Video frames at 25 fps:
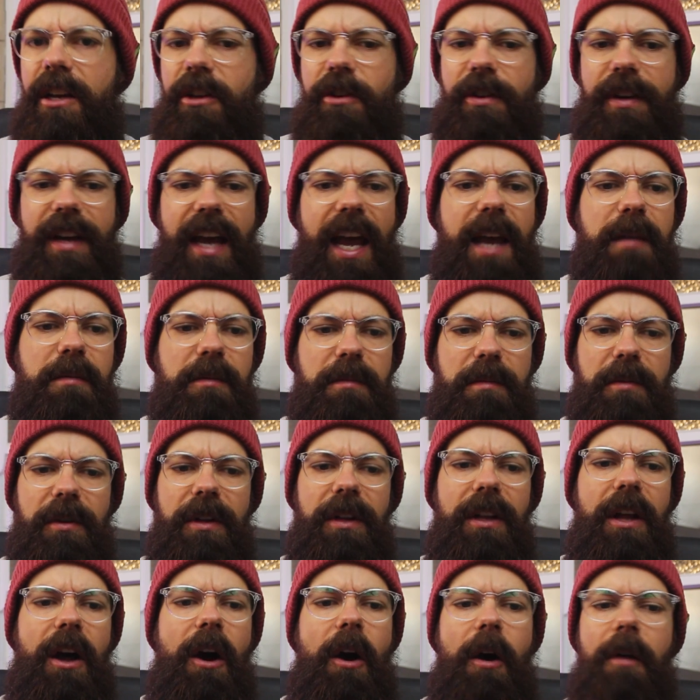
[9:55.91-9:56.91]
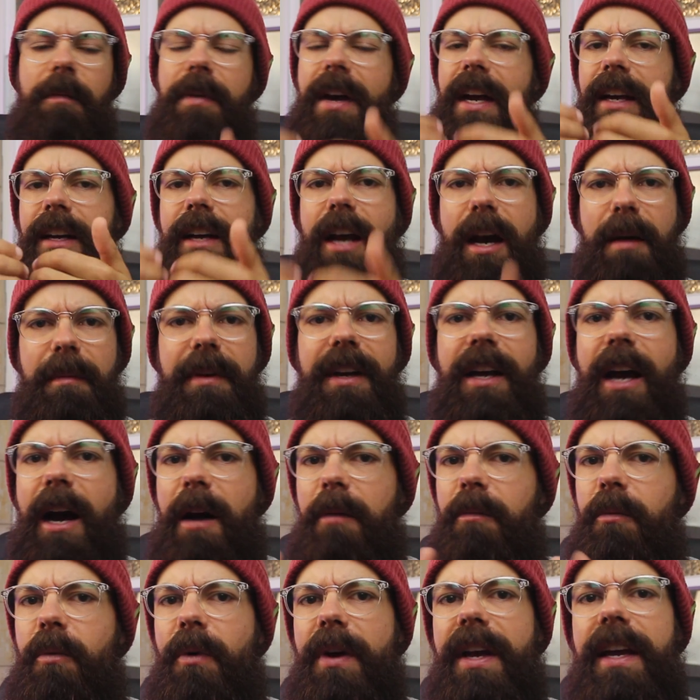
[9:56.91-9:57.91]
you're capable of coming
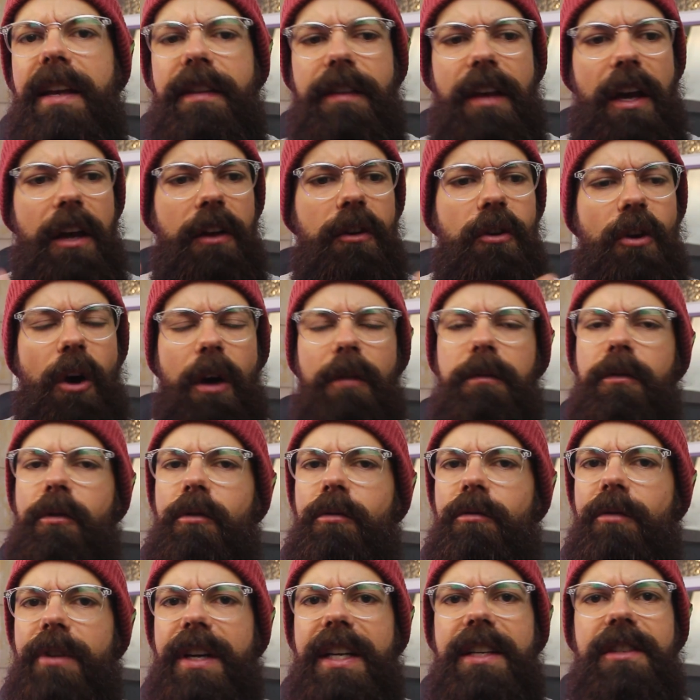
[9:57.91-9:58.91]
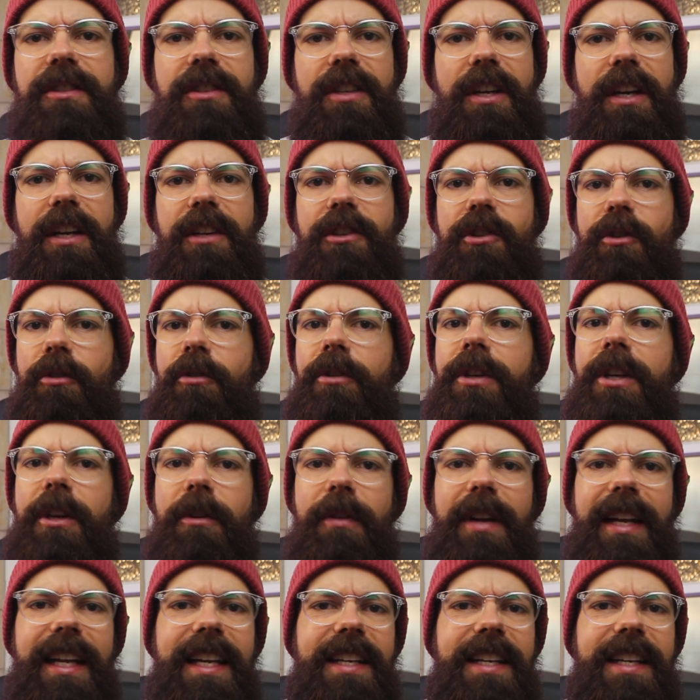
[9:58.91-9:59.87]
up with novel research or you at